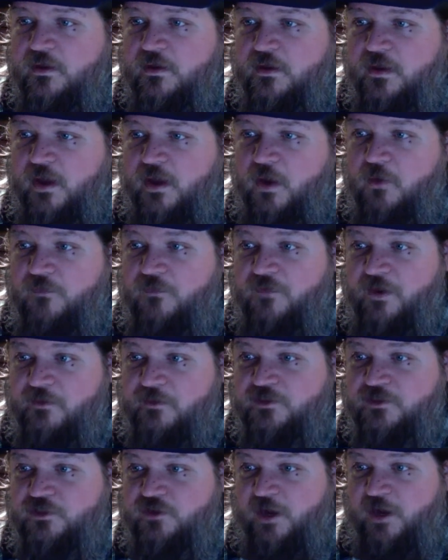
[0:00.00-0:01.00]
Oh, if I
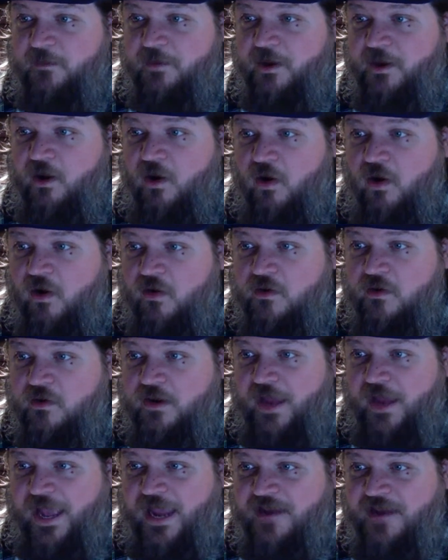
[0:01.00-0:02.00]
was dropping
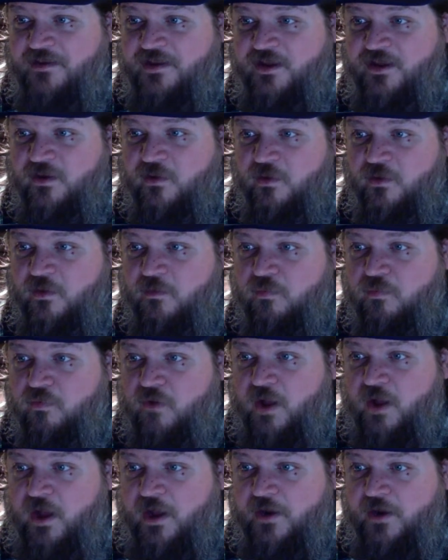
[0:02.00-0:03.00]
Harden, AD, or
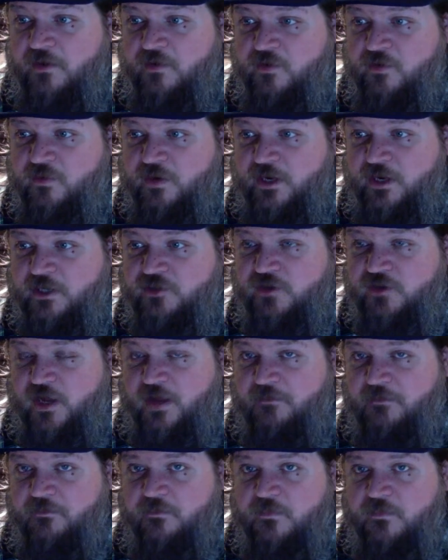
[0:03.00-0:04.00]
LeBron, who would I
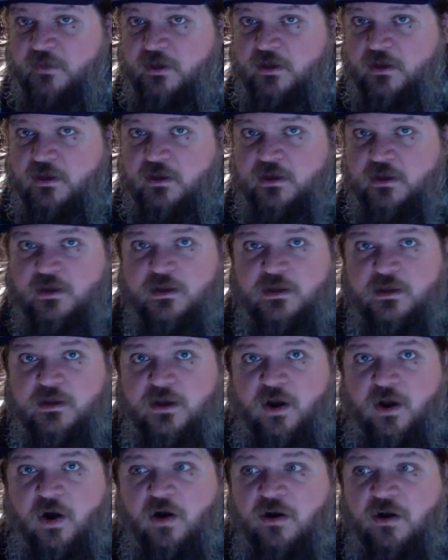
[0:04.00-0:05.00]
drop?
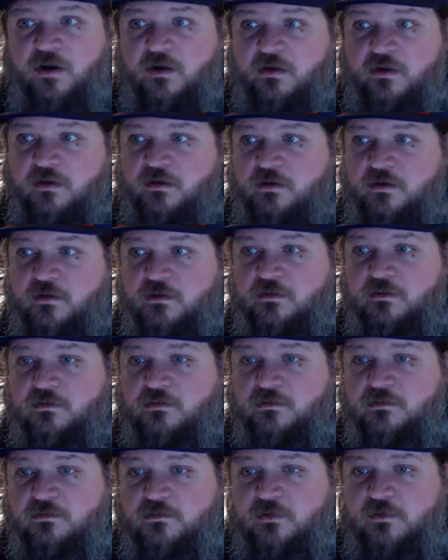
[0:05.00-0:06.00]
Harden,
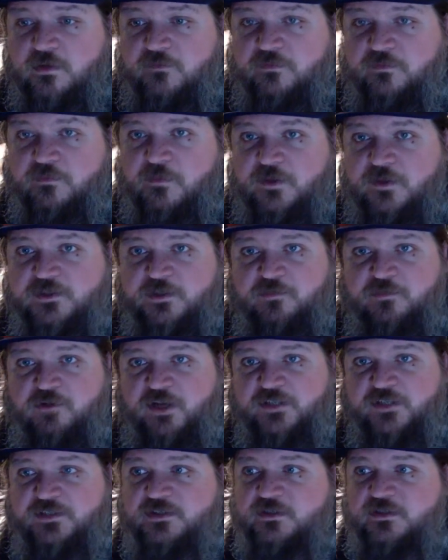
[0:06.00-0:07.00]
because of the
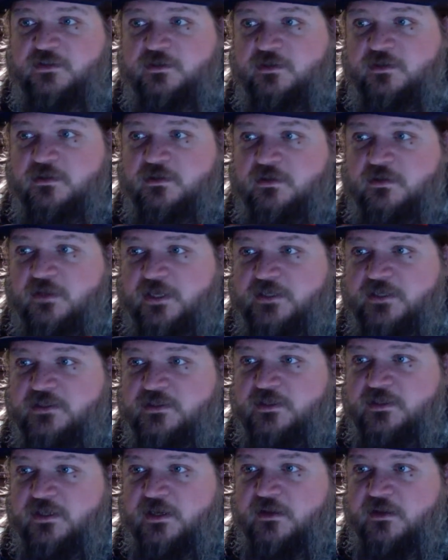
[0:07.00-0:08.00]
price.
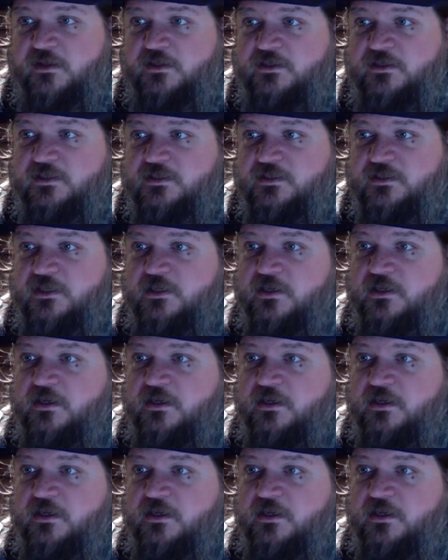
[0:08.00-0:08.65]
That's easy.